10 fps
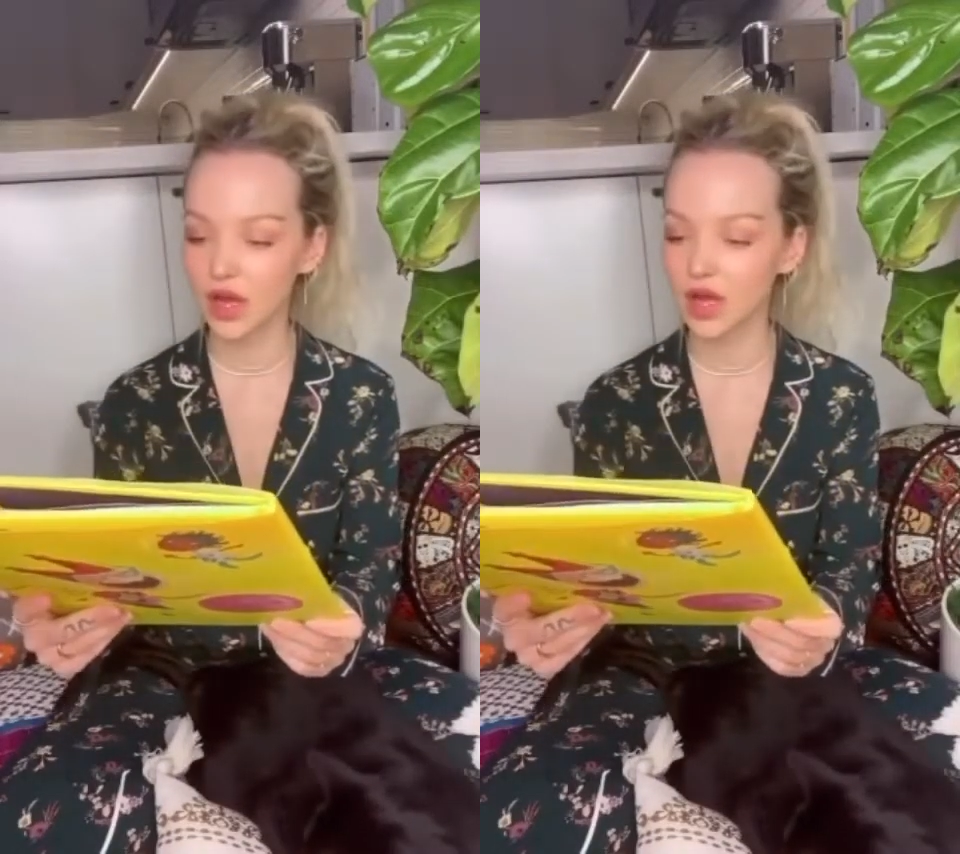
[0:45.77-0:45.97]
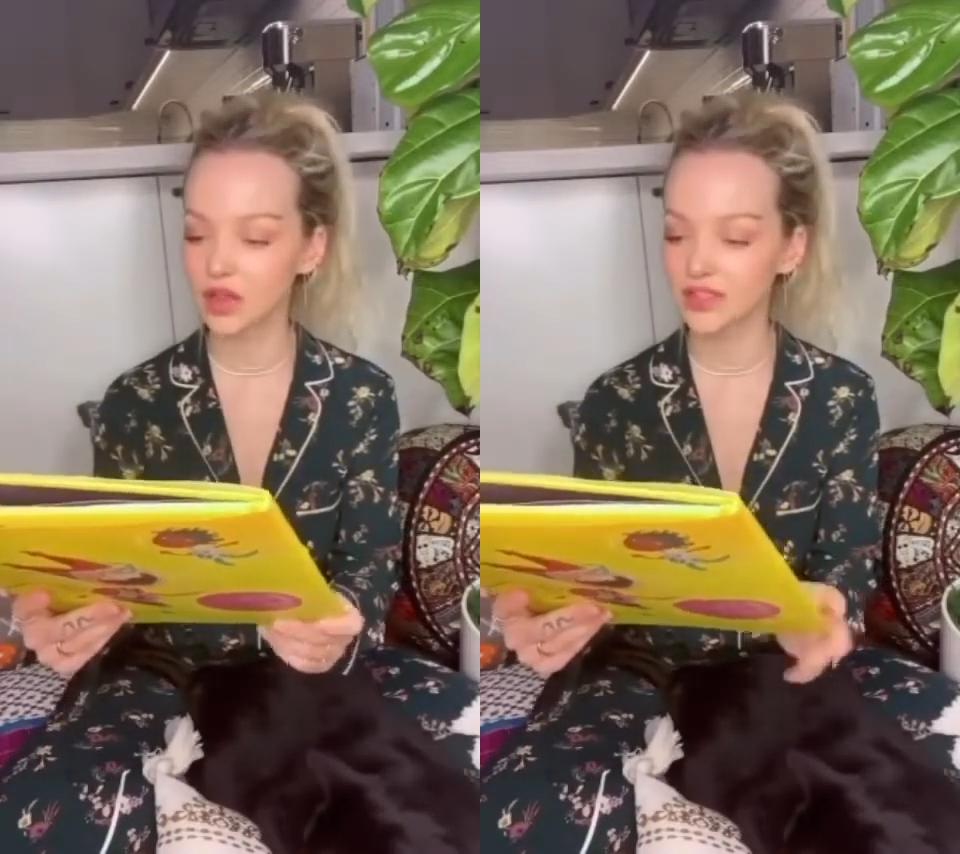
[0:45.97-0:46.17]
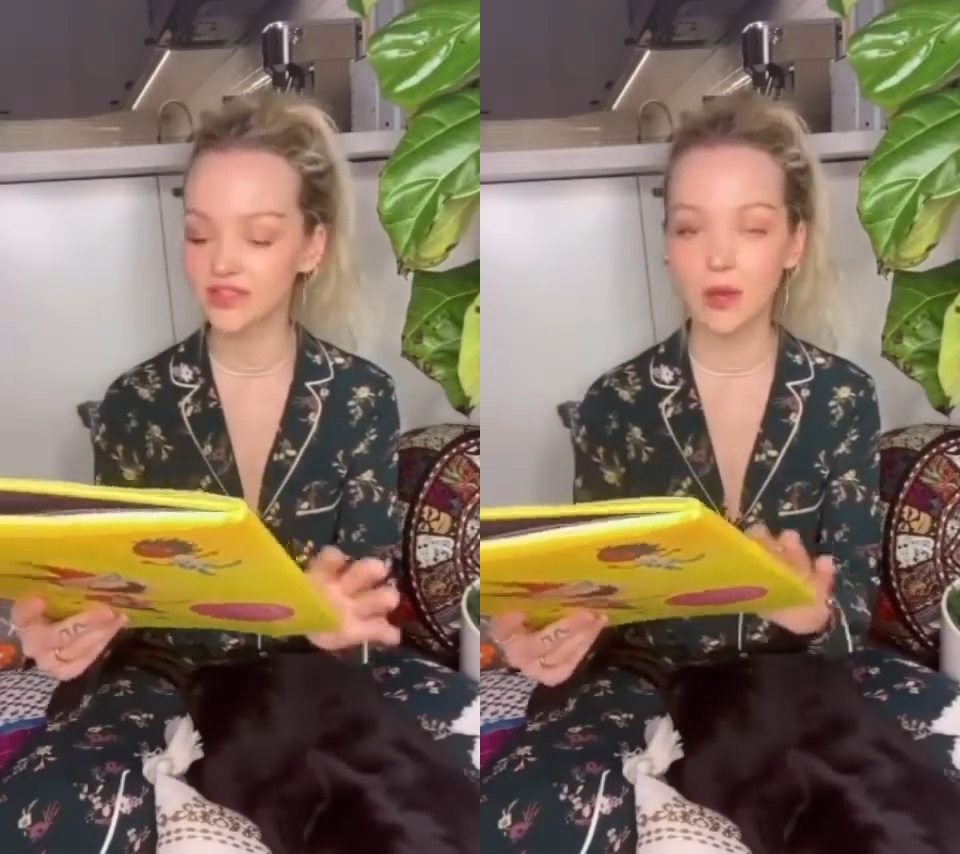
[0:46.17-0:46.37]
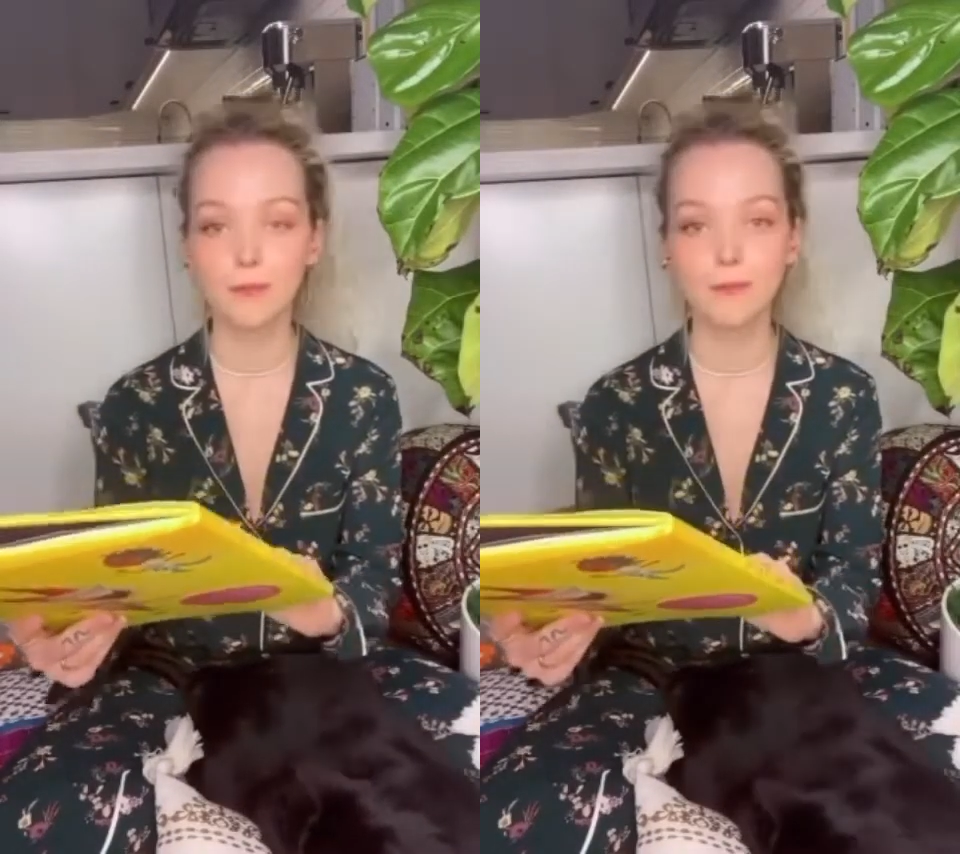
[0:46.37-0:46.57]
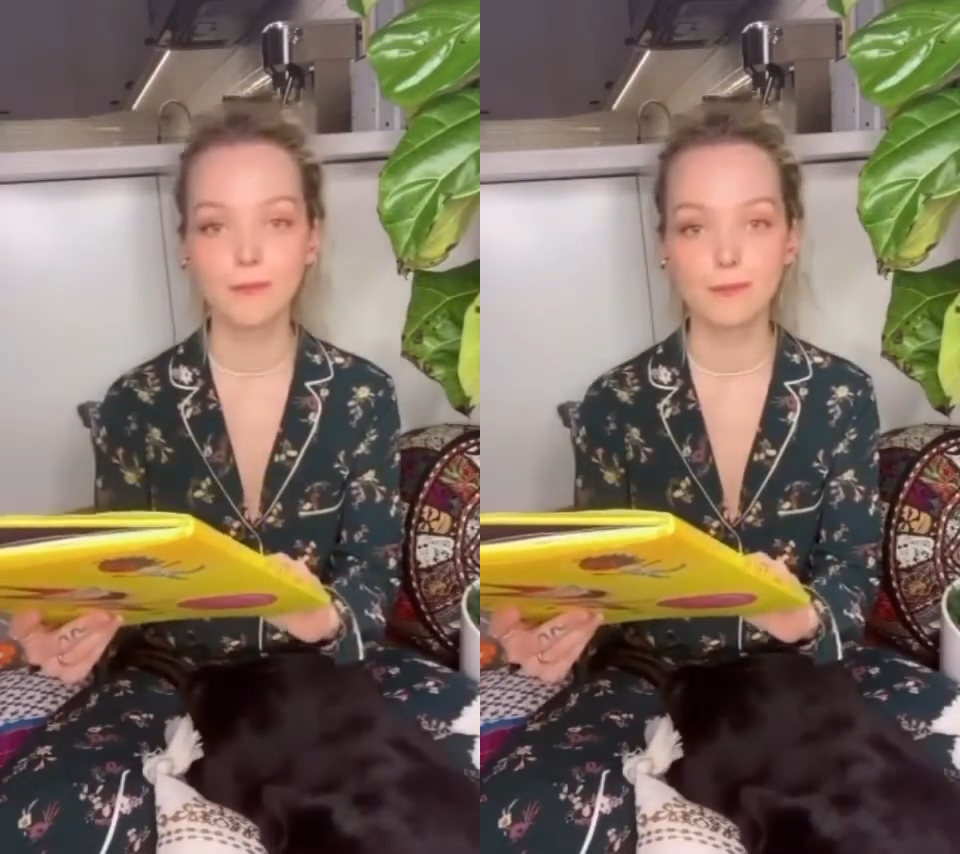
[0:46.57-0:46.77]
Haliska
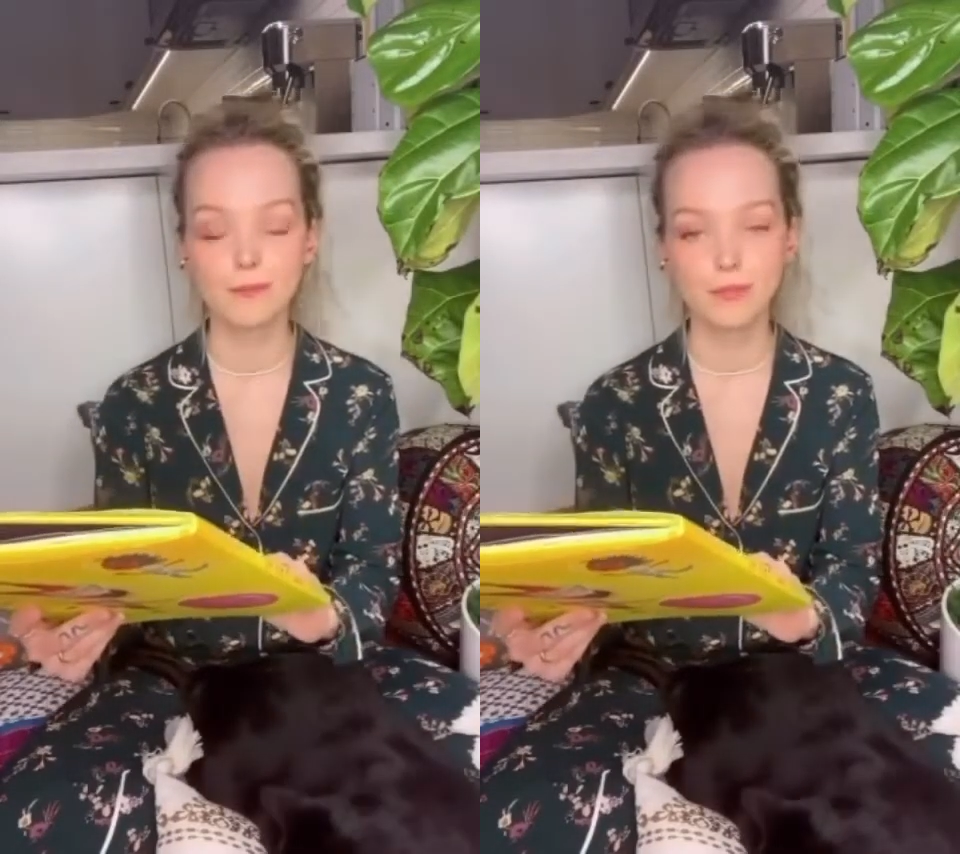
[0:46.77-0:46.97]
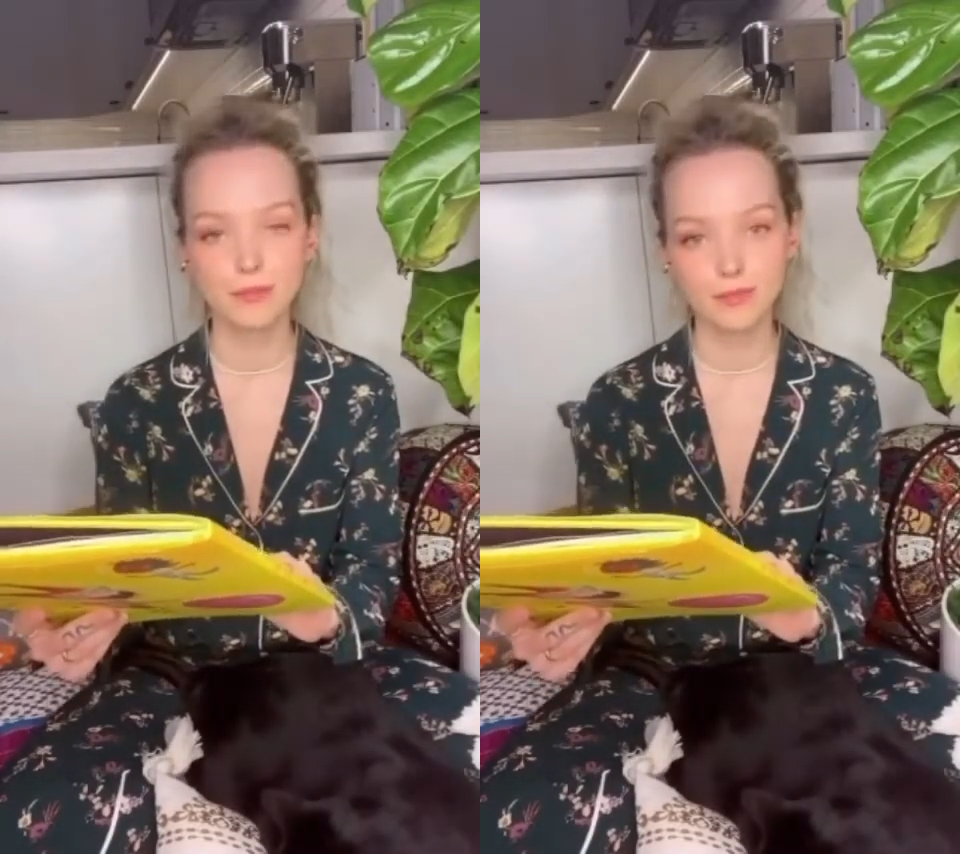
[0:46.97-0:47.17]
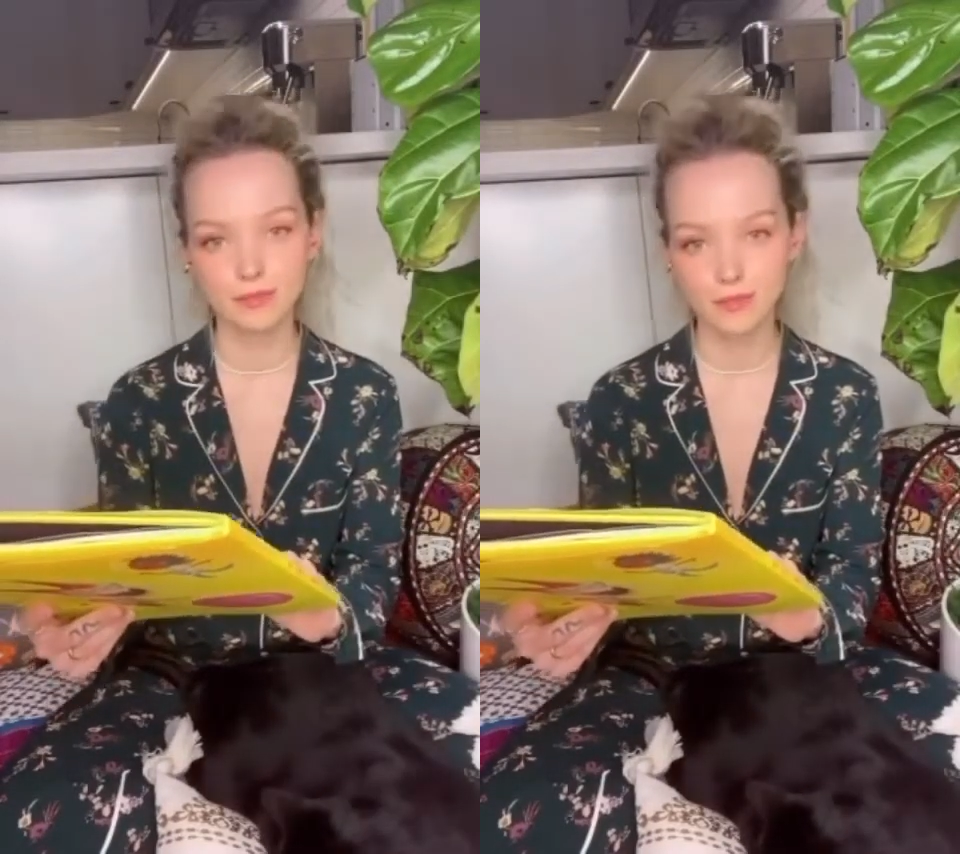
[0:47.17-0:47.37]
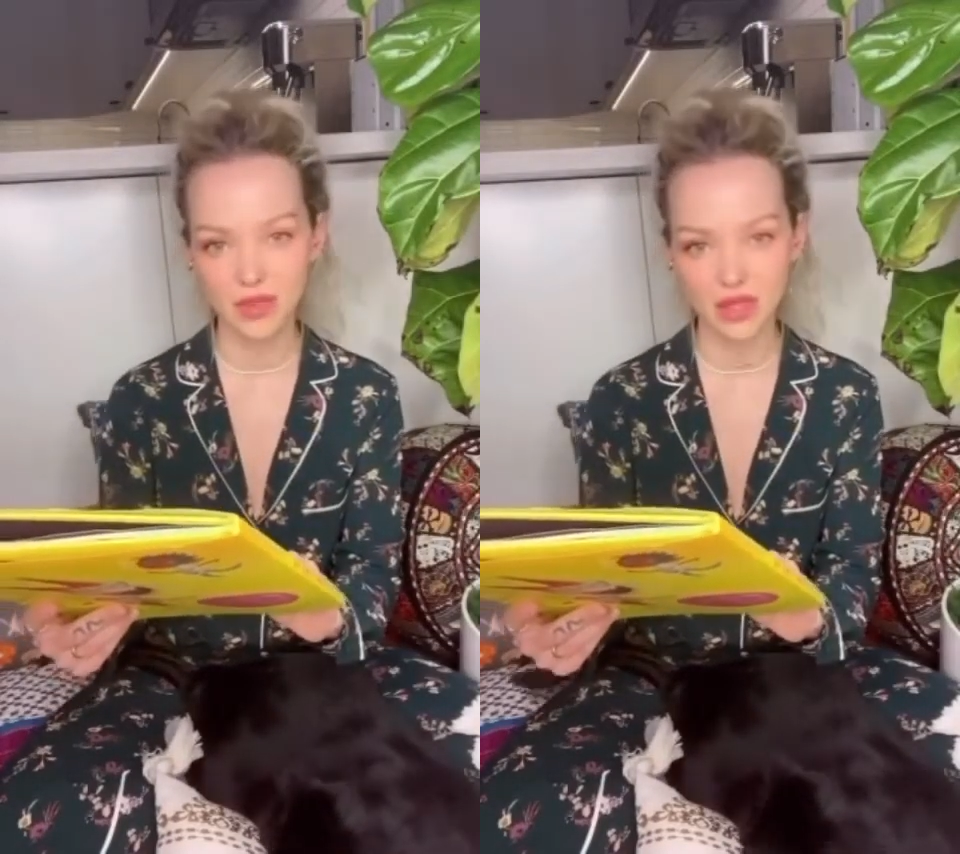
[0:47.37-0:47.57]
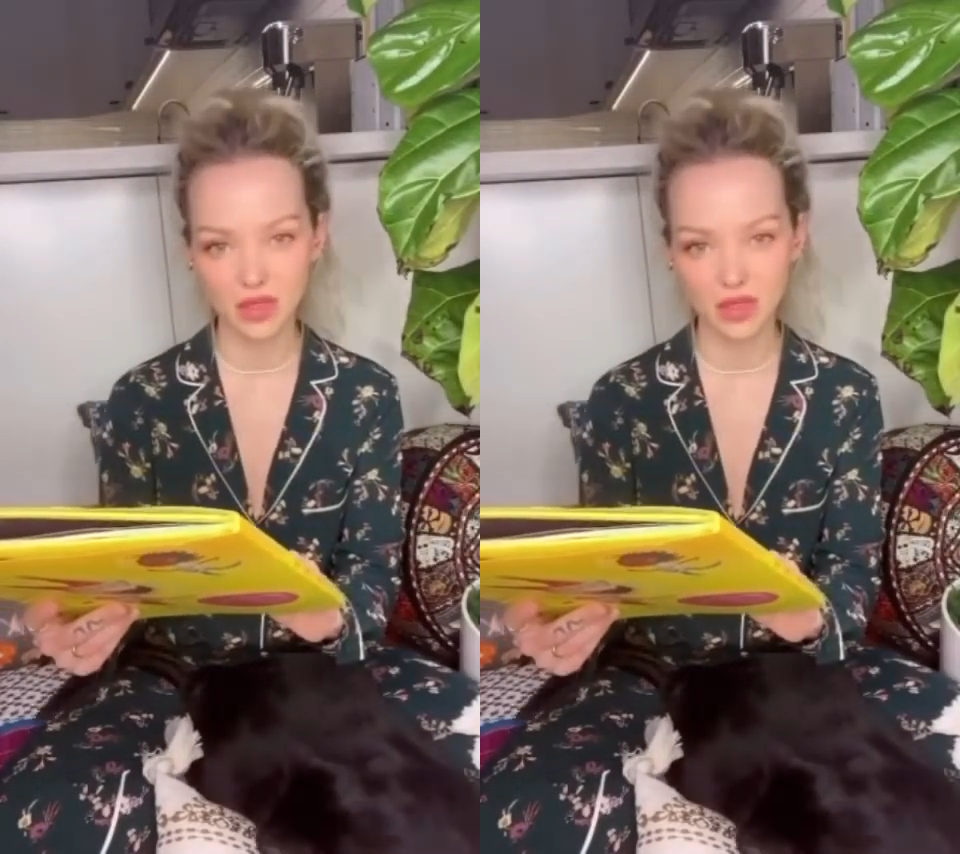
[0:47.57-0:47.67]
Beef.